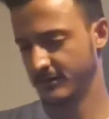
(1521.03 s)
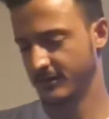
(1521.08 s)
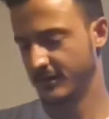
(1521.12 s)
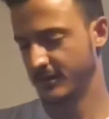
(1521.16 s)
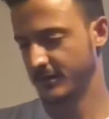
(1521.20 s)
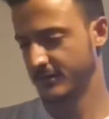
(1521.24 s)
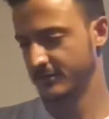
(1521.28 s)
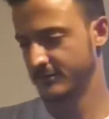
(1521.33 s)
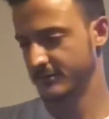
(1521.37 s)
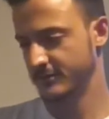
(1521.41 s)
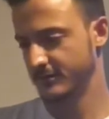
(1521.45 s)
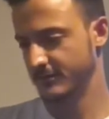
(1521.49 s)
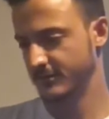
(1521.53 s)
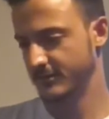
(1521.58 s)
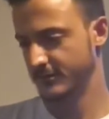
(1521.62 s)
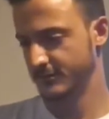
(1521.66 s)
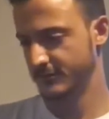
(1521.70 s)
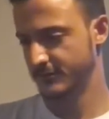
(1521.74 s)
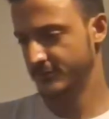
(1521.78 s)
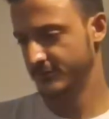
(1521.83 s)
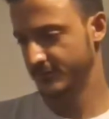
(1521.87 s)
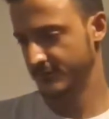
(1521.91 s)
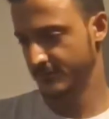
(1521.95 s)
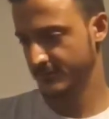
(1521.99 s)
actually not
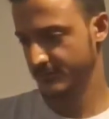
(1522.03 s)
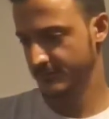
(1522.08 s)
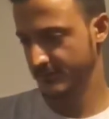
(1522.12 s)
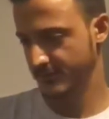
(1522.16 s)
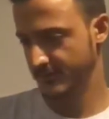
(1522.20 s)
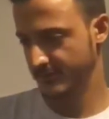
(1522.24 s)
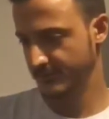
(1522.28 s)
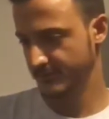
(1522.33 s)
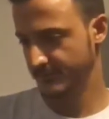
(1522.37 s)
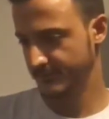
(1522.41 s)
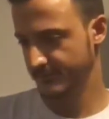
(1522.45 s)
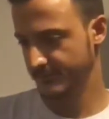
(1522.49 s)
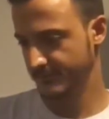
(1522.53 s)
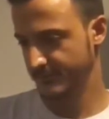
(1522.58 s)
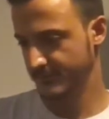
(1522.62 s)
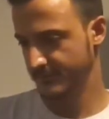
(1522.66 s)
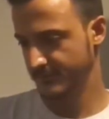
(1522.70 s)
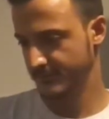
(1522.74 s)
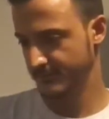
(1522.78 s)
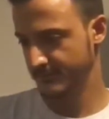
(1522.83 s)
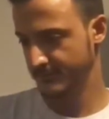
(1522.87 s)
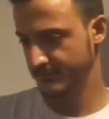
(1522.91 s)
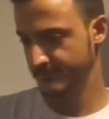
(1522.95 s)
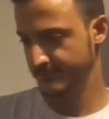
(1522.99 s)
sure if
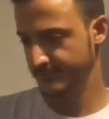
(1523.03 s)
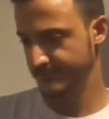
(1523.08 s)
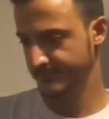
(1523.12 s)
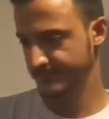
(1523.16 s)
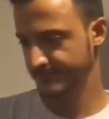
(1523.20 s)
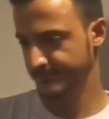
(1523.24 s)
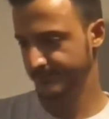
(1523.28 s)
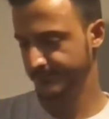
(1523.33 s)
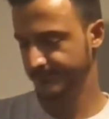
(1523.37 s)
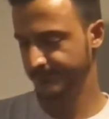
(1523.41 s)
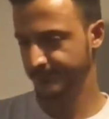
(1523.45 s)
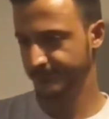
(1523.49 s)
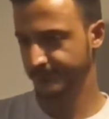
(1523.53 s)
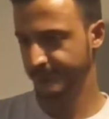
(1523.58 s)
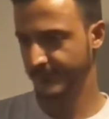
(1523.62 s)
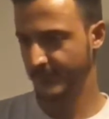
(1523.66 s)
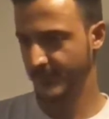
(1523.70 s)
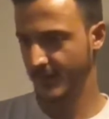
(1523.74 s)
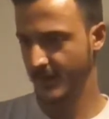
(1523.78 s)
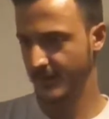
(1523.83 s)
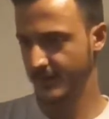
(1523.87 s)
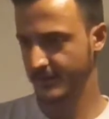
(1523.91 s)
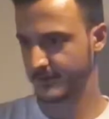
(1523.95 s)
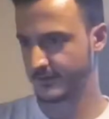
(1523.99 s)

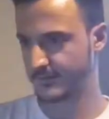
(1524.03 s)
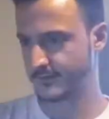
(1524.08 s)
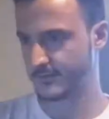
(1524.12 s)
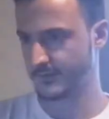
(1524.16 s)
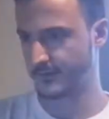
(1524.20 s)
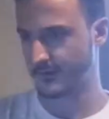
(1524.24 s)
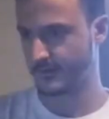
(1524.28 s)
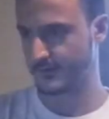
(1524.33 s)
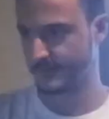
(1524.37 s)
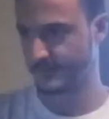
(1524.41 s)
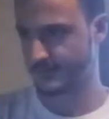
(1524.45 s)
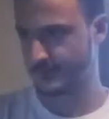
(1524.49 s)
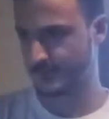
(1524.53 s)
I can log